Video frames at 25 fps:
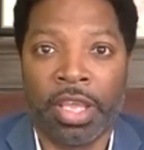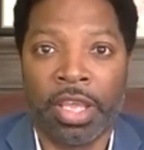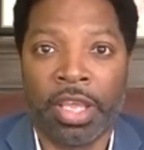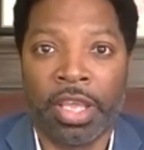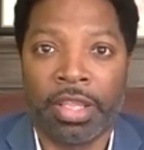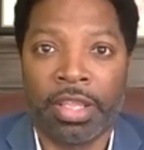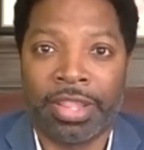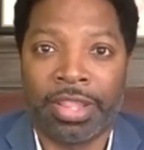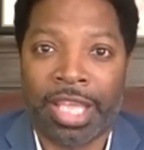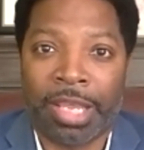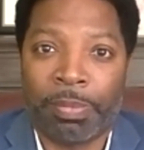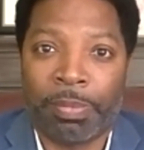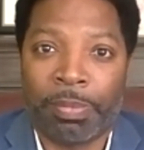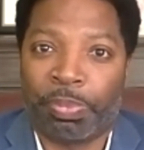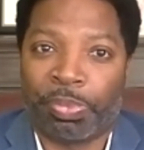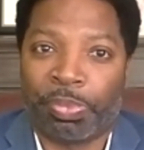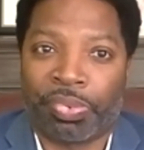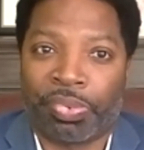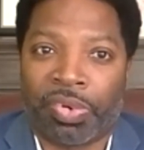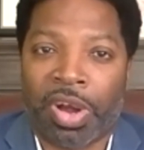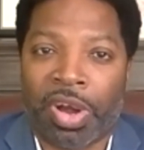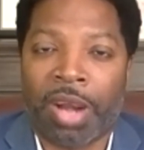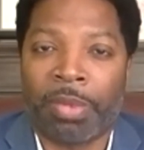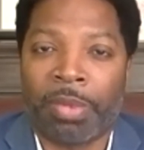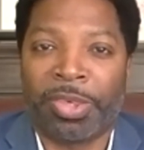they
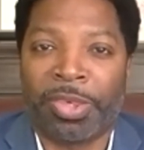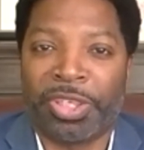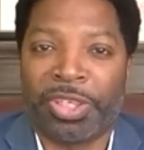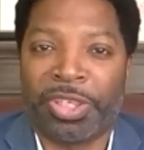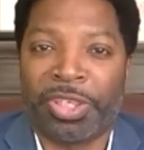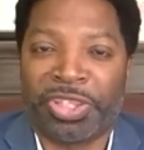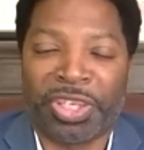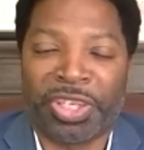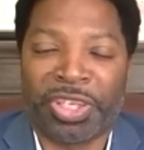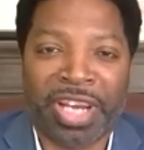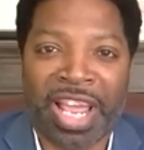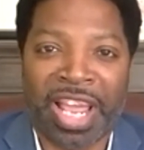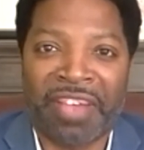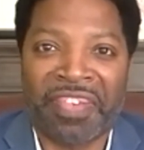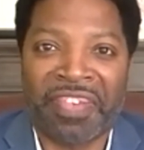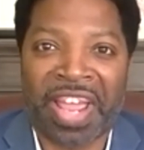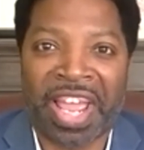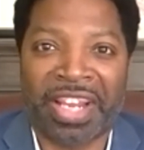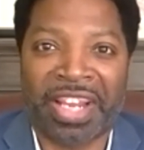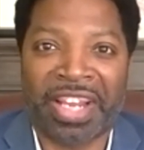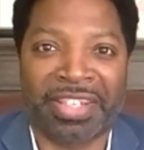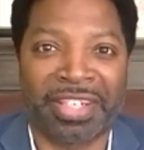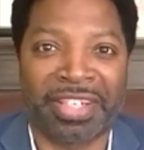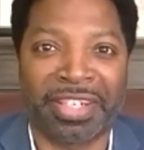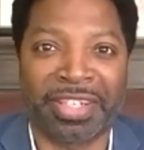probably shouldn't have
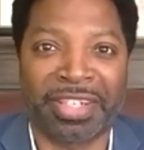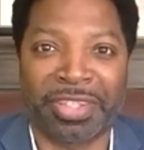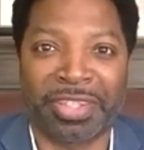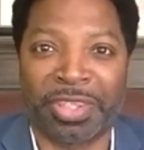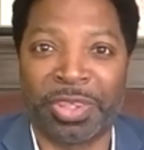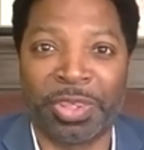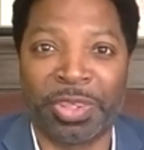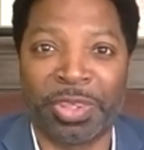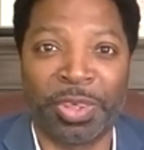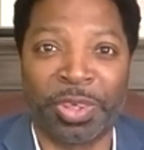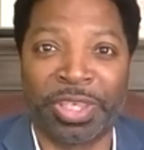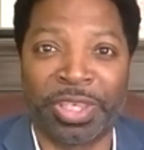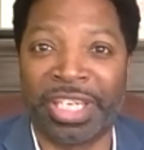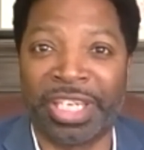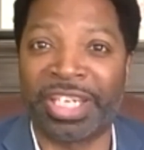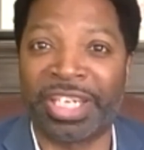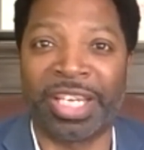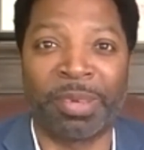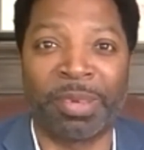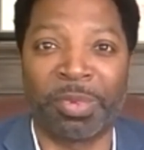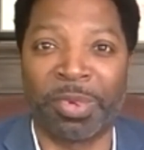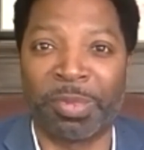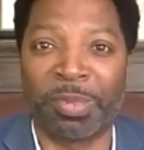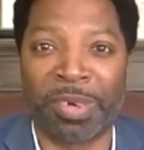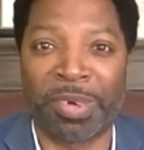access to your
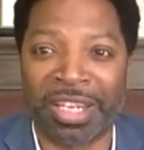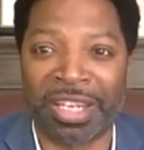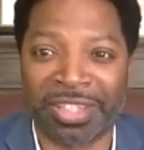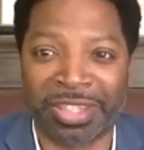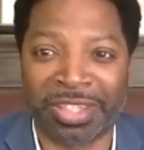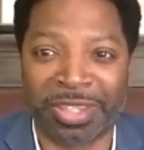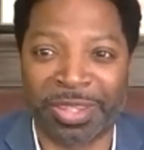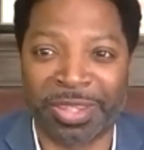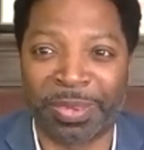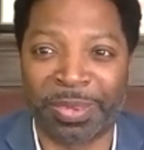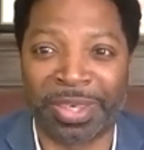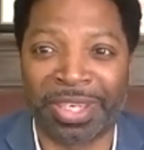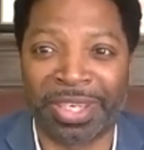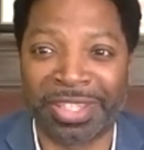GitHub repository.